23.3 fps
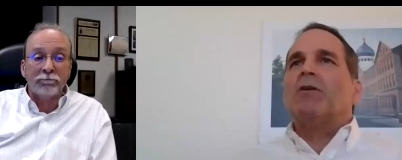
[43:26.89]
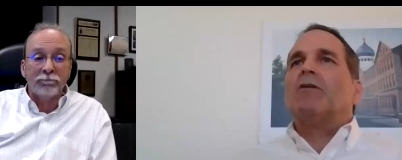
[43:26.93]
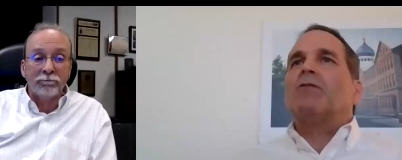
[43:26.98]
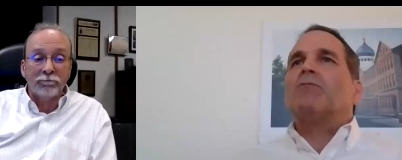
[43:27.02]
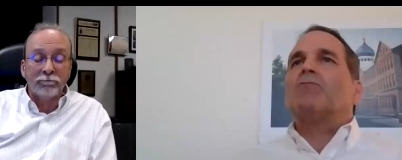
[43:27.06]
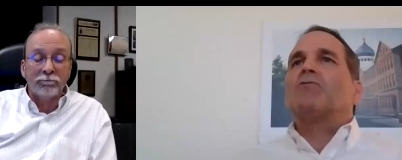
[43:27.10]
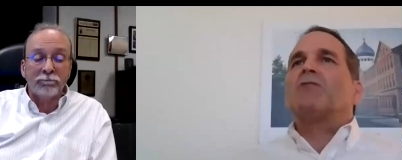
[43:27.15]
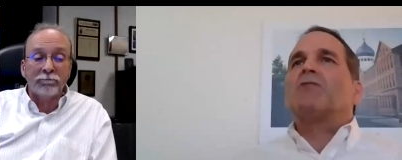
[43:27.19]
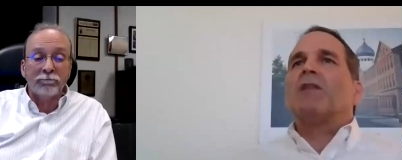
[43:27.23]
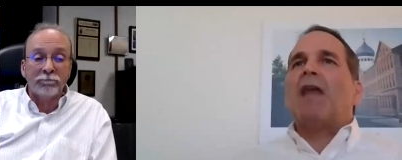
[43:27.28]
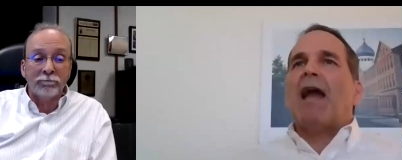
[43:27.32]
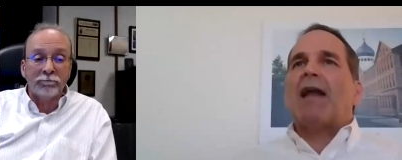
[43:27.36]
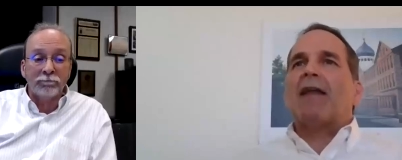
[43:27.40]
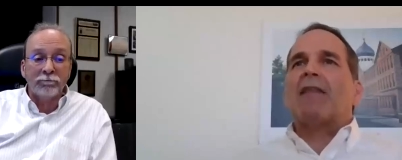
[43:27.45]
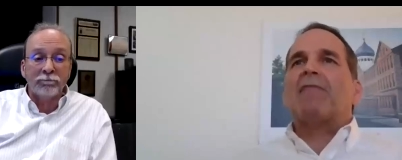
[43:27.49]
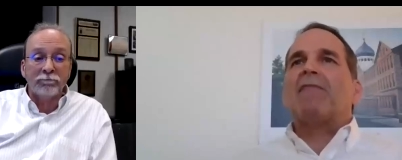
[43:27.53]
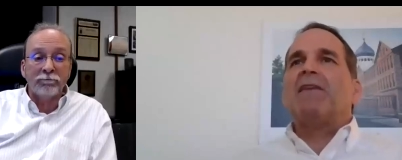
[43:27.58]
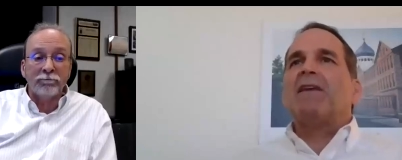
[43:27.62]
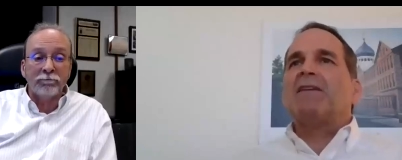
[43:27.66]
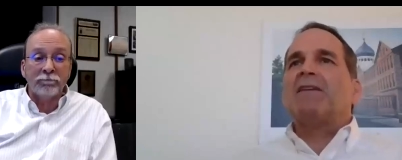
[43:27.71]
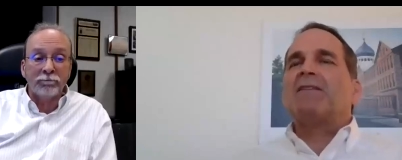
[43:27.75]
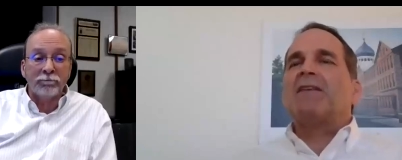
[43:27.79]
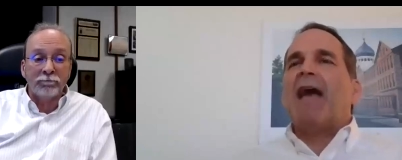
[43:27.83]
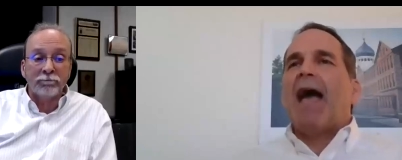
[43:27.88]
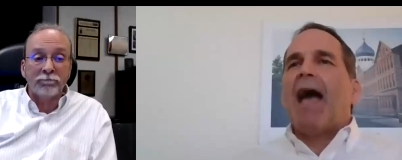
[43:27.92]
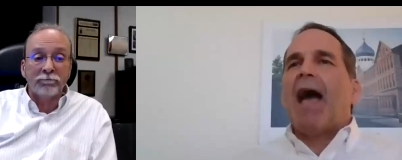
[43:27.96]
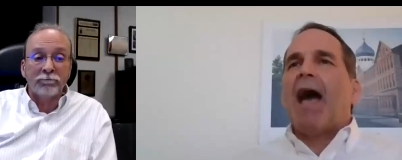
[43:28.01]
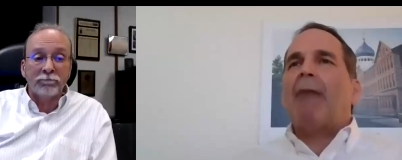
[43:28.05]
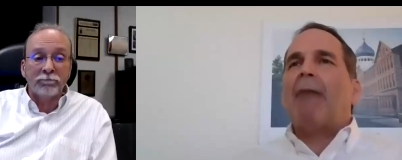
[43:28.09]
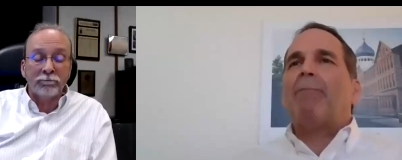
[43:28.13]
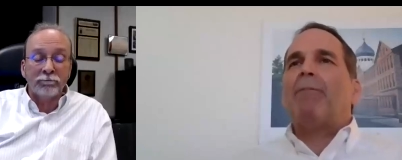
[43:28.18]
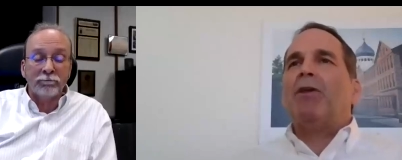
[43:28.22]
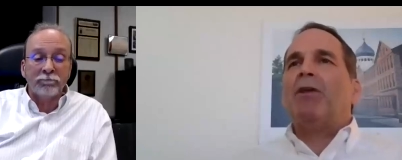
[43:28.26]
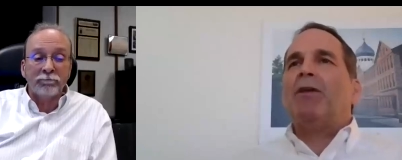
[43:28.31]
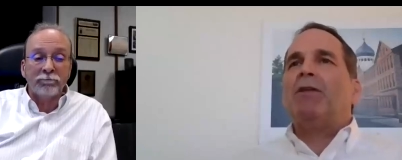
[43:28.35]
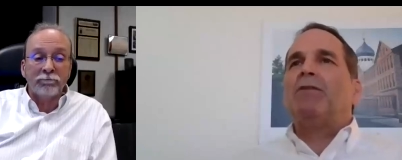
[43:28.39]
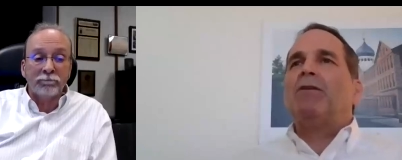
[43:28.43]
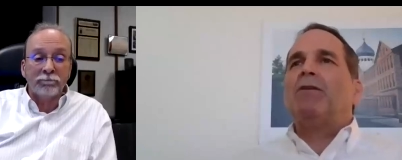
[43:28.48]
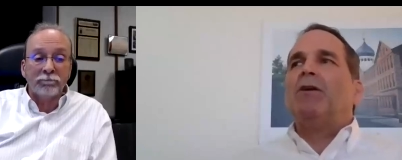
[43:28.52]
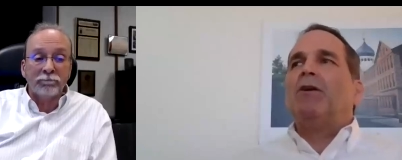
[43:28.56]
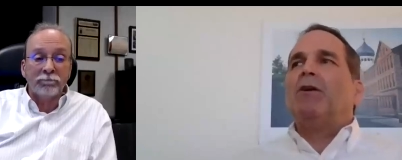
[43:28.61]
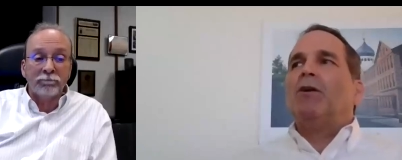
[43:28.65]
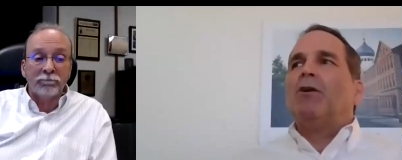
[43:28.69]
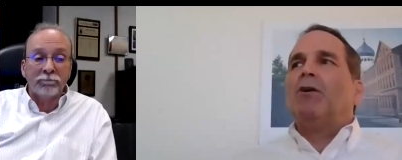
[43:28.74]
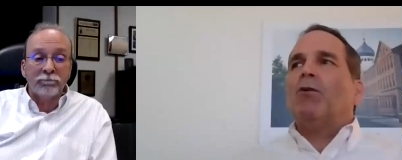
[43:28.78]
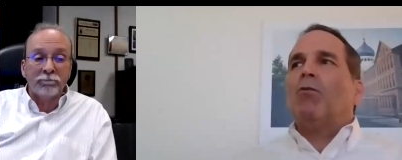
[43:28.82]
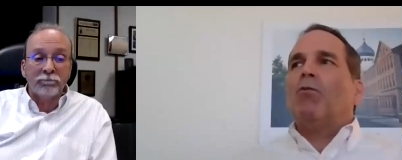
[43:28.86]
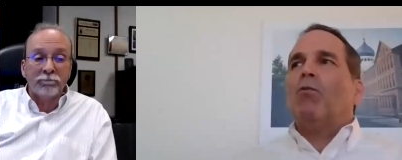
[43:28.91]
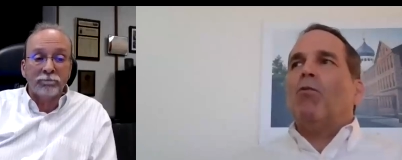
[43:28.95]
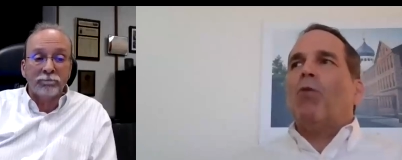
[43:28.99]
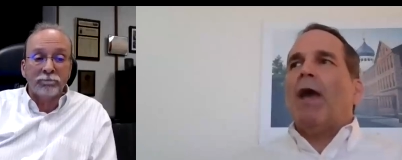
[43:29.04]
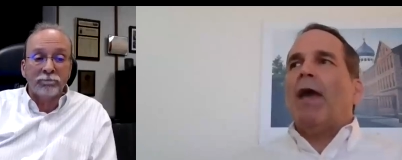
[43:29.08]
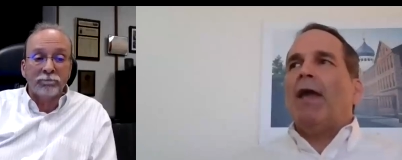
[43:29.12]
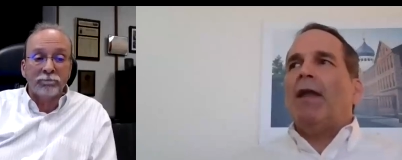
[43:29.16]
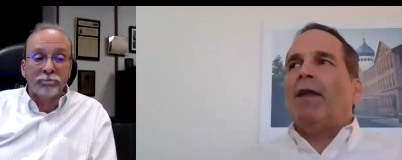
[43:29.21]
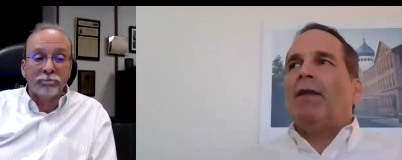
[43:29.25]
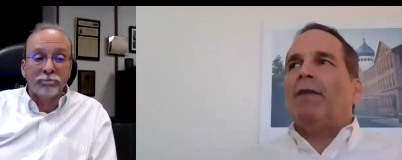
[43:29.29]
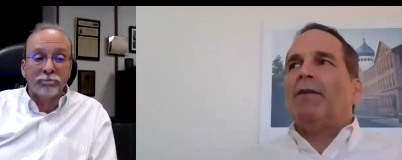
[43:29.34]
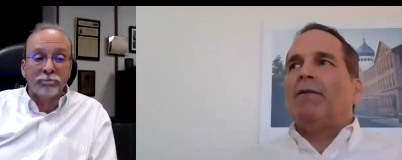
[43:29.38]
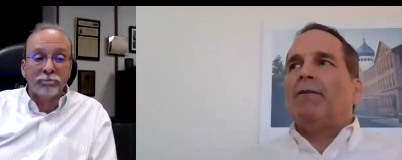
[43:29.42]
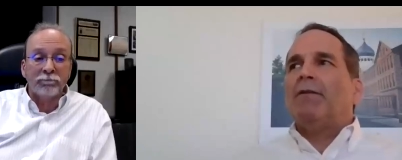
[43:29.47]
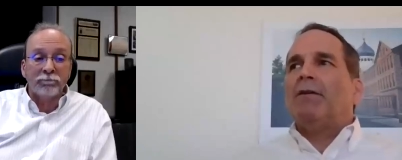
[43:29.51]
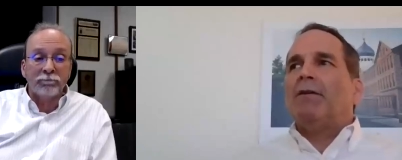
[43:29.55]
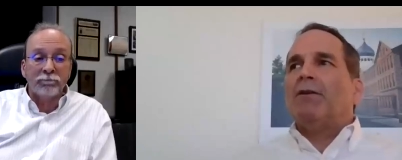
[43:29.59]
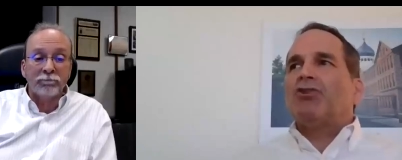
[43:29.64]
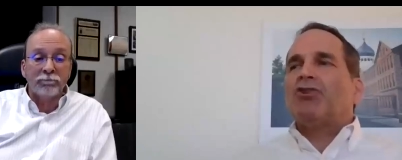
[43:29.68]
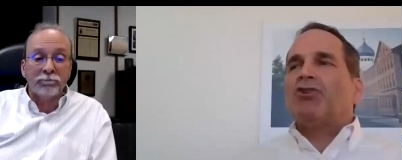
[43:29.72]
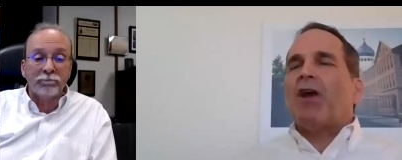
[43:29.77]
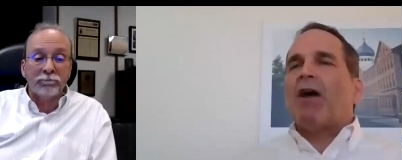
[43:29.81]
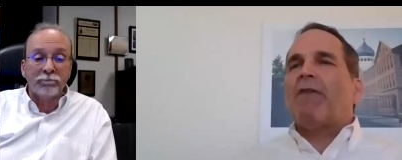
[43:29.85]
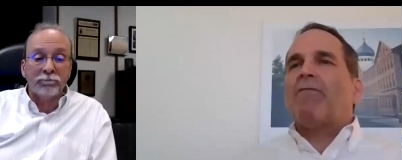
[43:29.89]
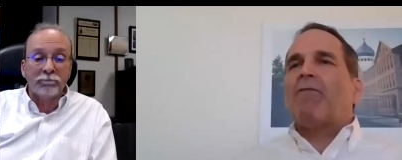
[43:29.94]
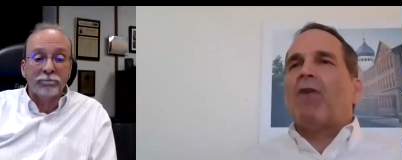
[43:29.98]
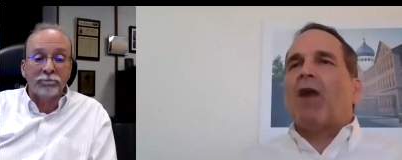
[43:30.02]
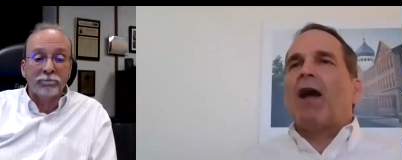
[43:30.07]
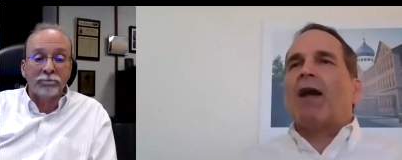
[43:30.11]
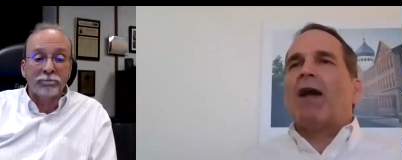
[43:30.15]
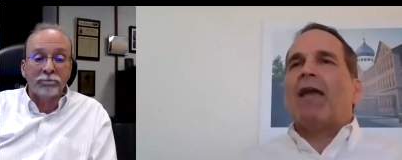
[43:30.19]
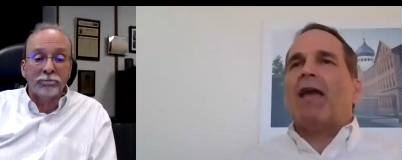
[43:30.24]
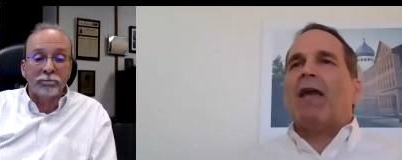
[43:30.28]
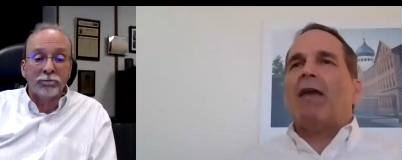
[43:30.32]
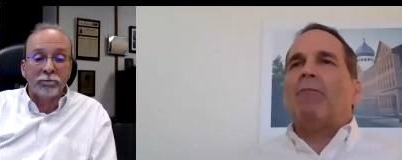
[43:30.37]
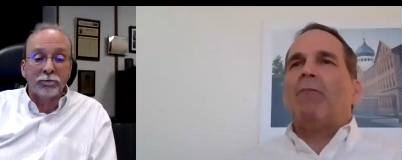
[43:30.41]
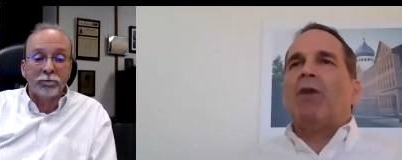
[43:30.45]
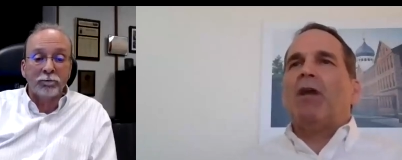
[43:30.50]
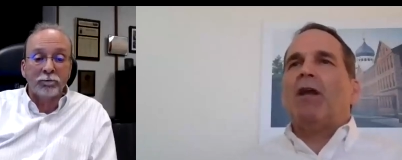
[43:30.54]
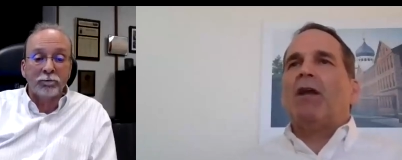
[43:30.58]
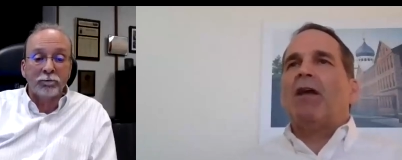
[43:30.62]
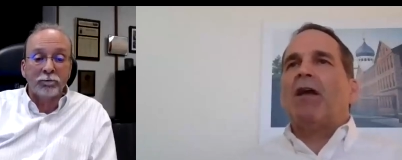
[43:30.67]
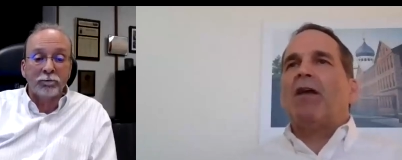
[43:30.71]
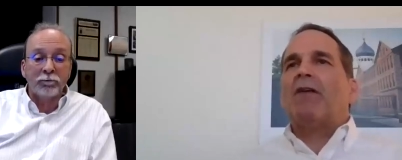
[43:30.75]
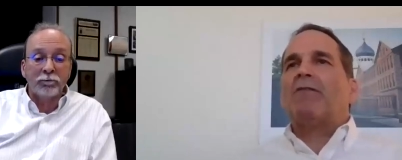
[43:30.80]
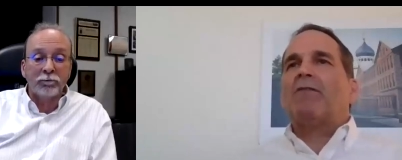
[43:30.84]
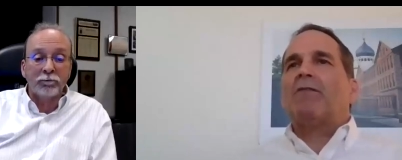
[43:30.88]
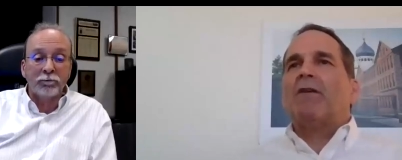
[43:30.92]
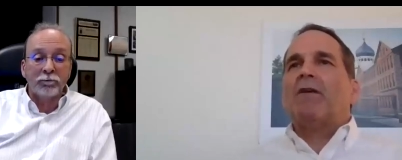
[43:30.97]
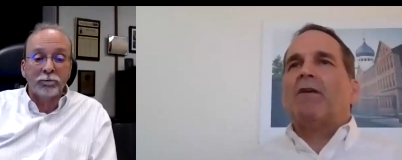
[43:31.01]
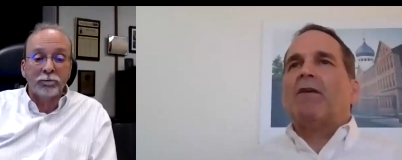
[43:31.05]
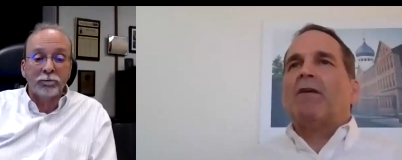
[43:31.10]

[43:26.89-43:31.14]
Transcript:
Speaker 1: There was a lot of things that happened when Chevron came in as